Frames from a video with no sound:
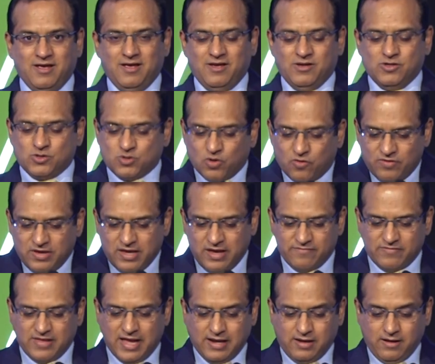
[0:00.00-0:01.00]
So we
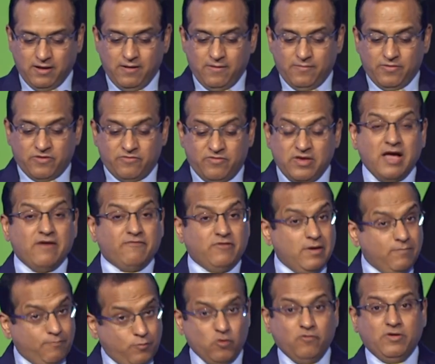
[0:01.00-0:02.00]
have that. We have
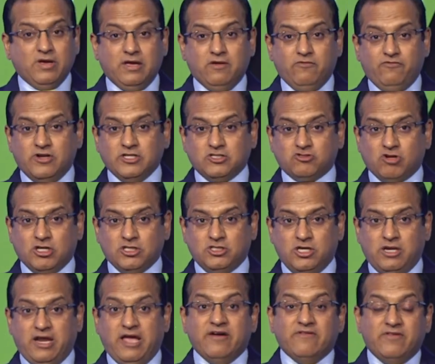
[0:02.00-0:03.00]
improving
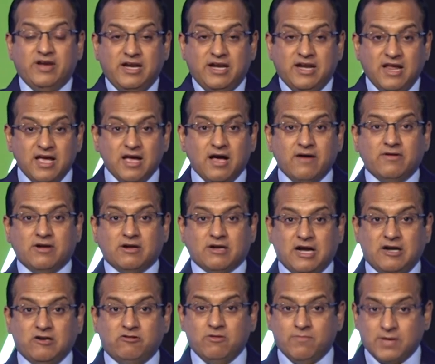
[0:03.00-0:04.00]
infrastructure. Every day our
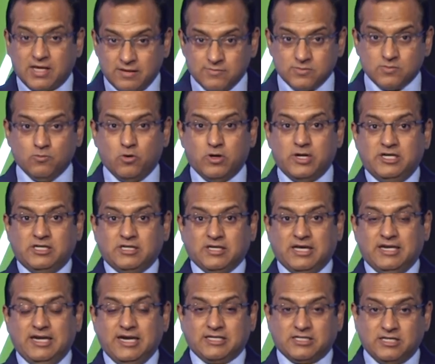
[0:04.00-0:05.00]
country becomes more
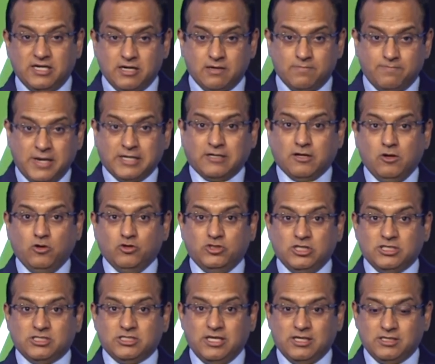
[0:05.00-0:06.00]
interconnected, better
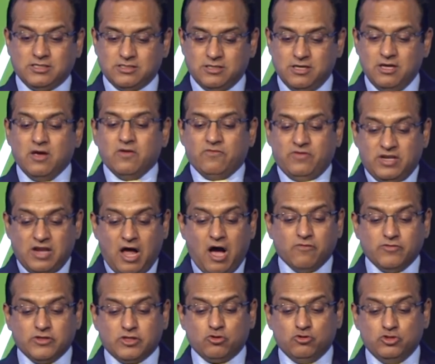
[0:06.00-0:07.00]
logistics. We now
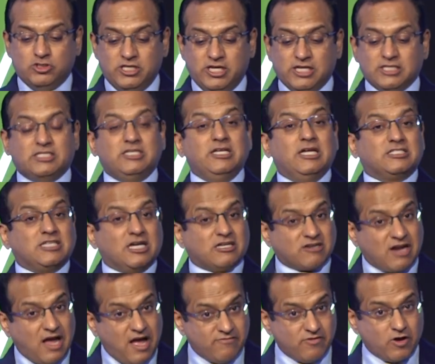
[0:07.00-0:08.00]
through GST,
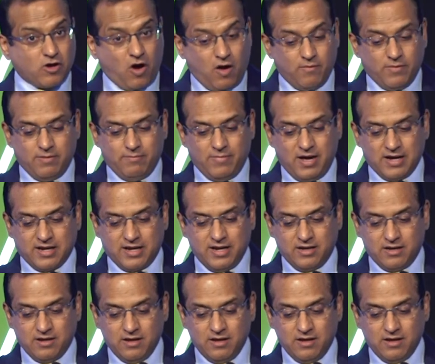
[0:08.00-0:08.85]
etc., have a common market.